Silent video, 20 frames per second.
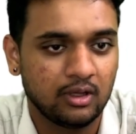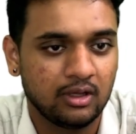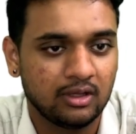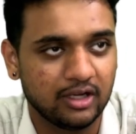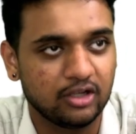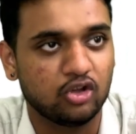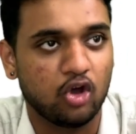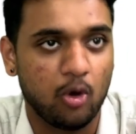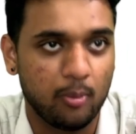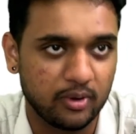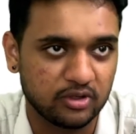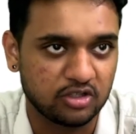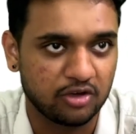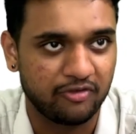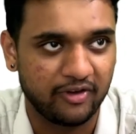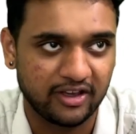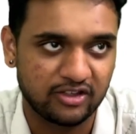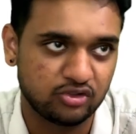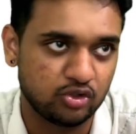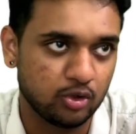That is how much of
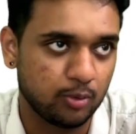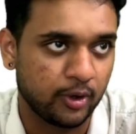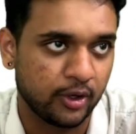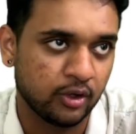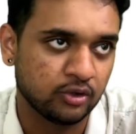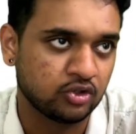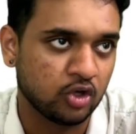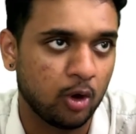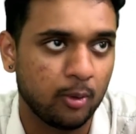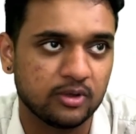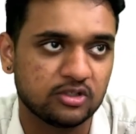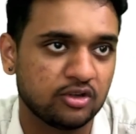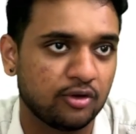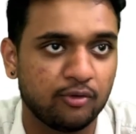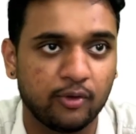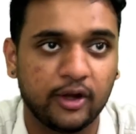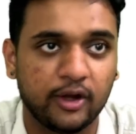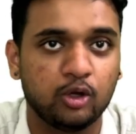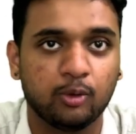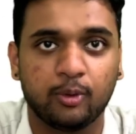X to produce, how much of
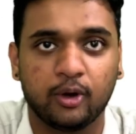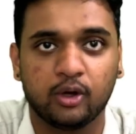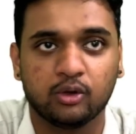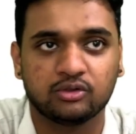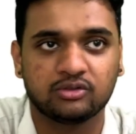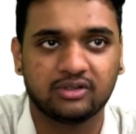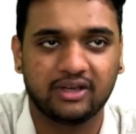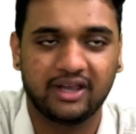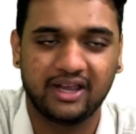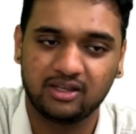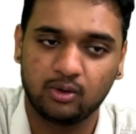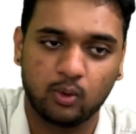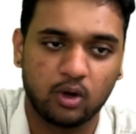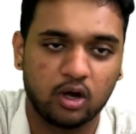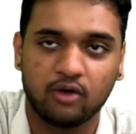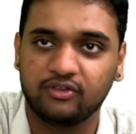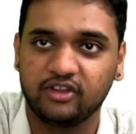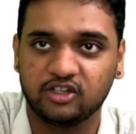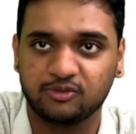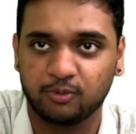Y to produce. Either one
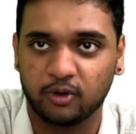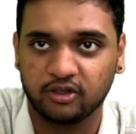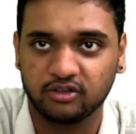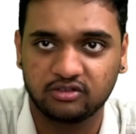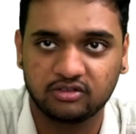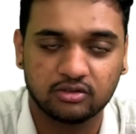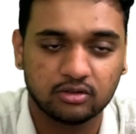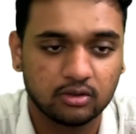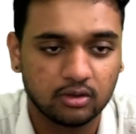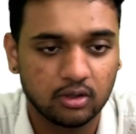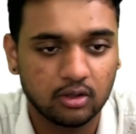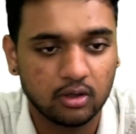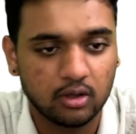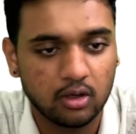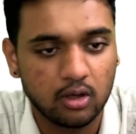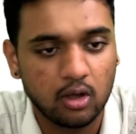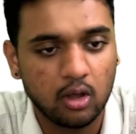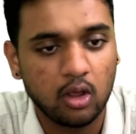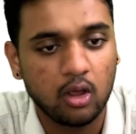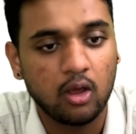of these points.
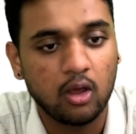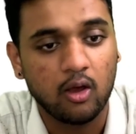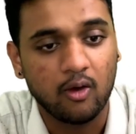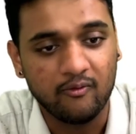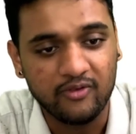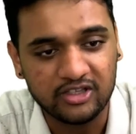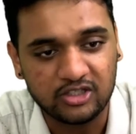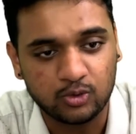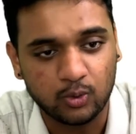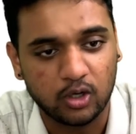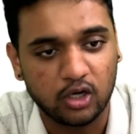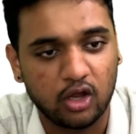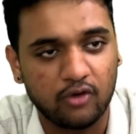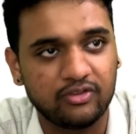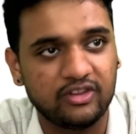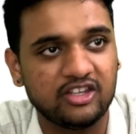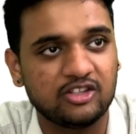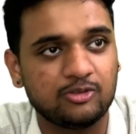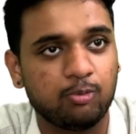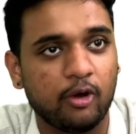Which one of
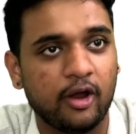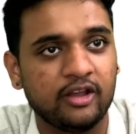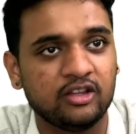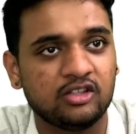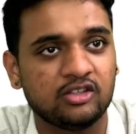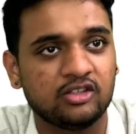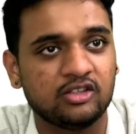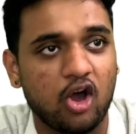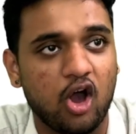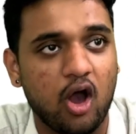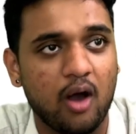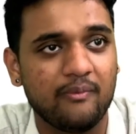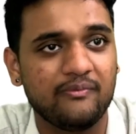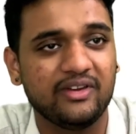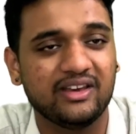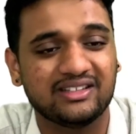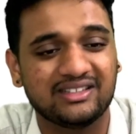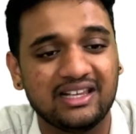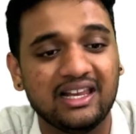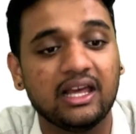these points is
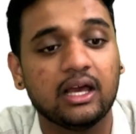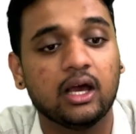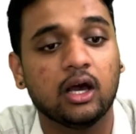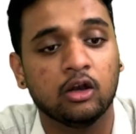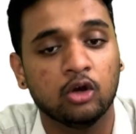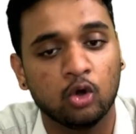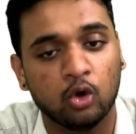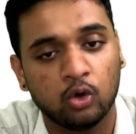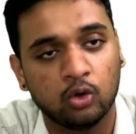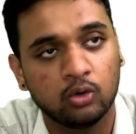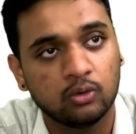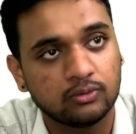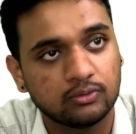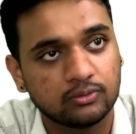obviously a no?